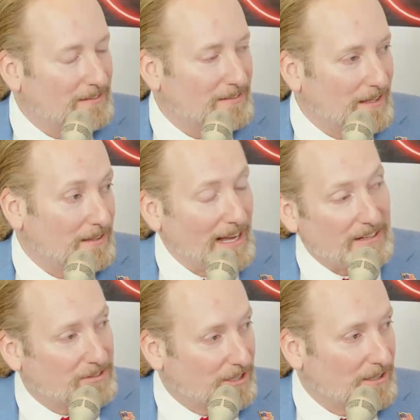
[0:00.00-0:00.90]
that
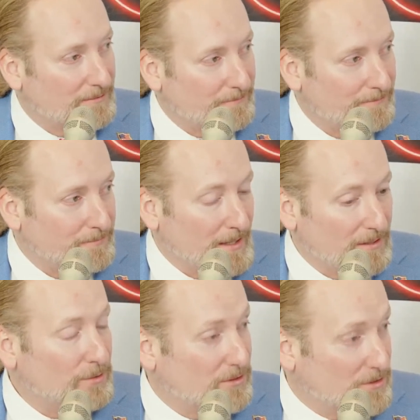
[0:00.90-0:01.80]
last year,
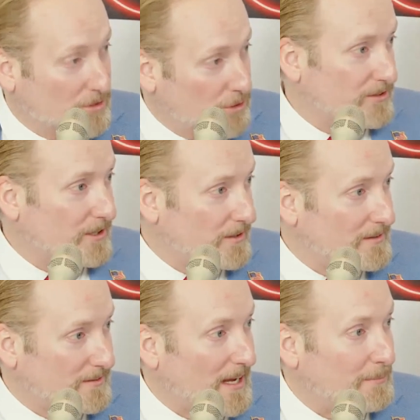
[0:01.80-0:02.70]
this was 2 years ago
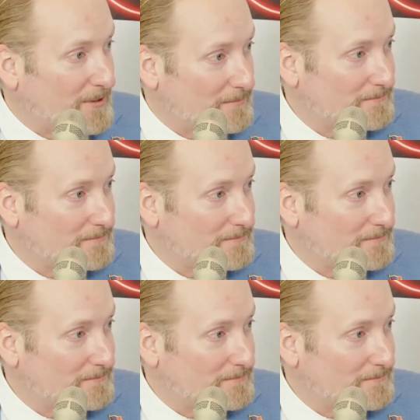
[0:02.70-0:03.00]
that this happened.